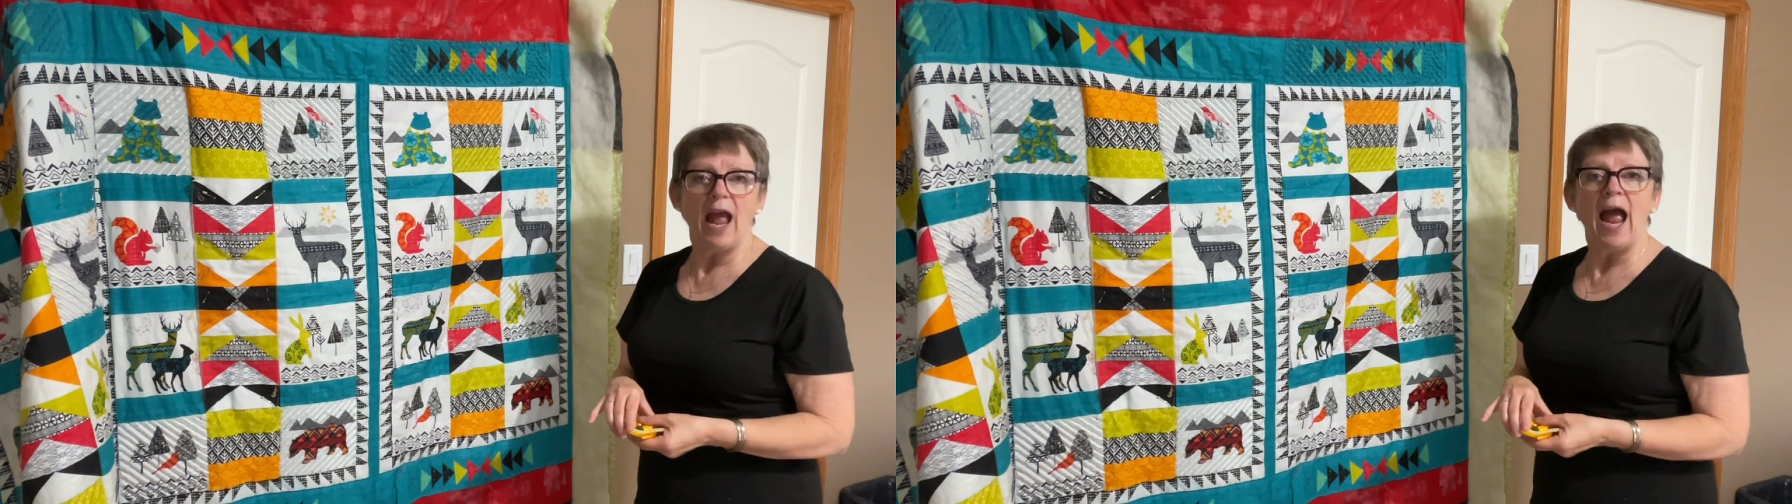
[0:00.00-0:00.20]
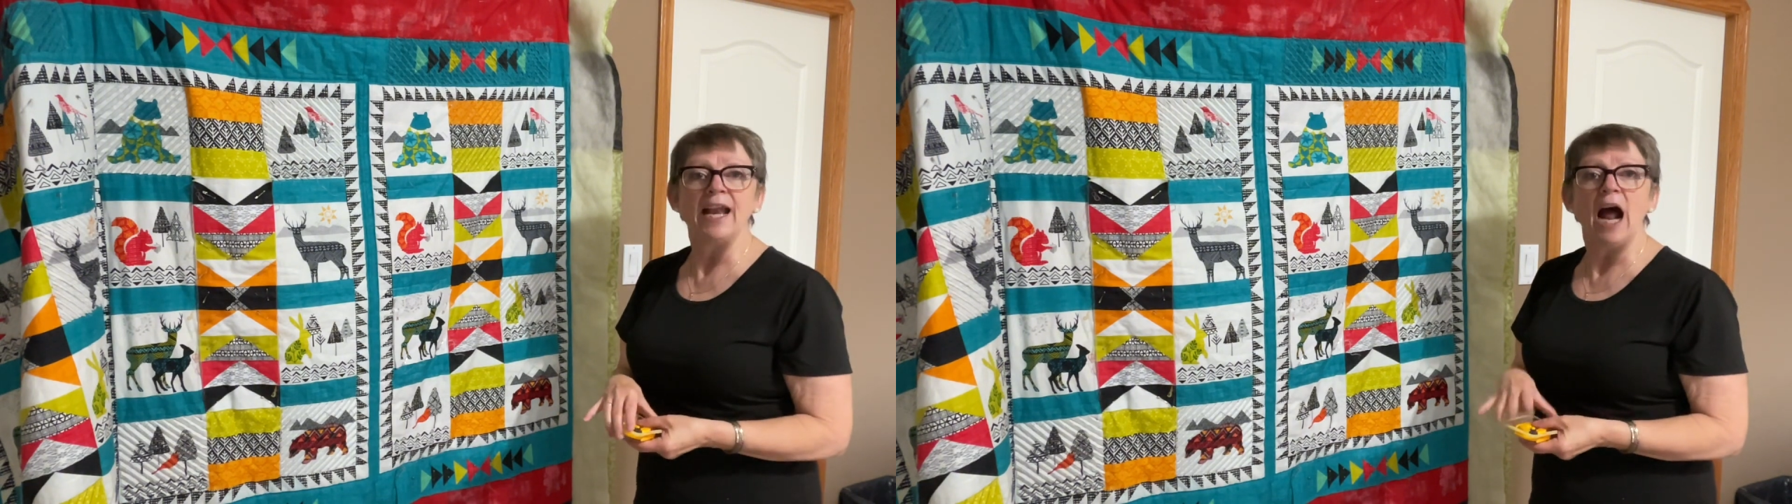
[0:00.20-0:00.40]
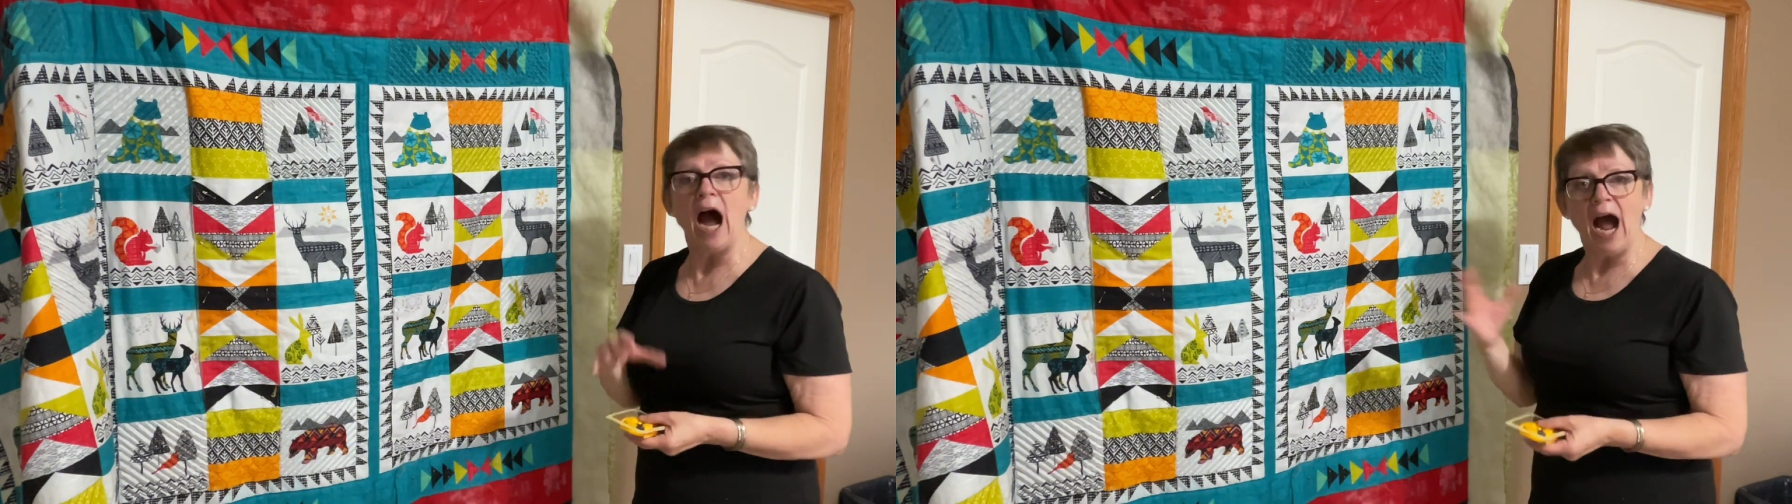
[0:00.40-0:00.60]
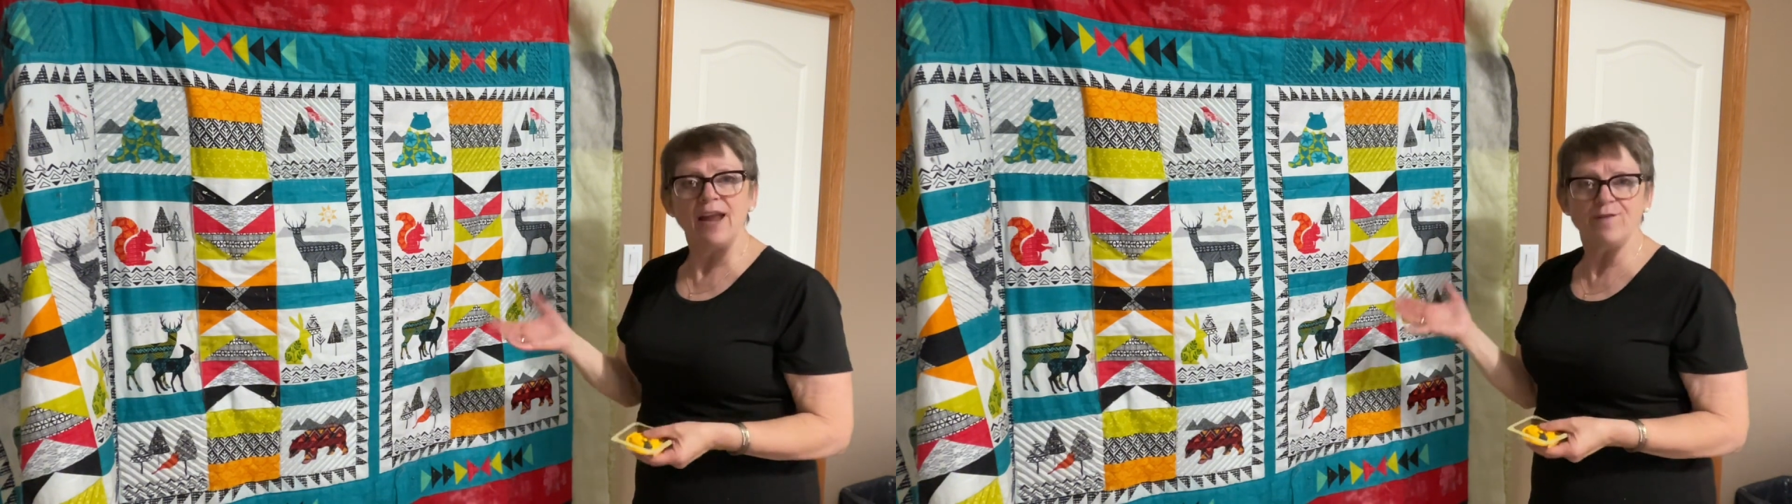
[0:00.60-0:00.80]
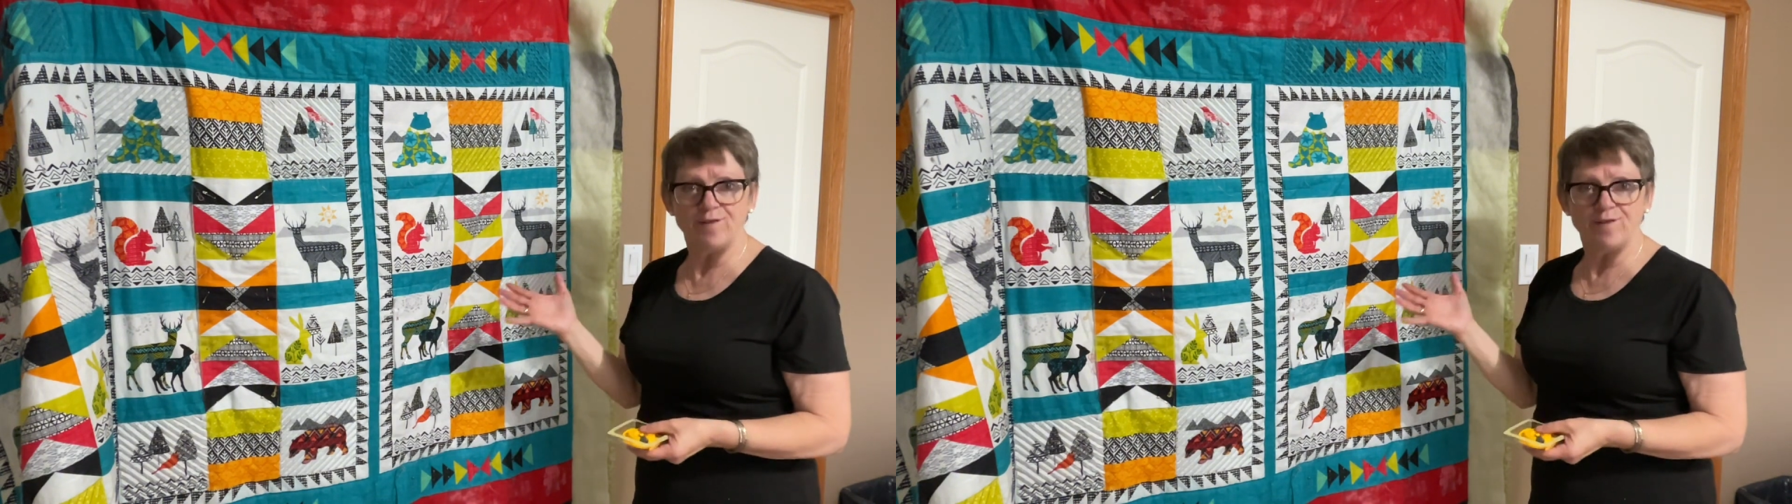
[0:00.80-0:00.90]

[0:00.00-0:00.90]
And I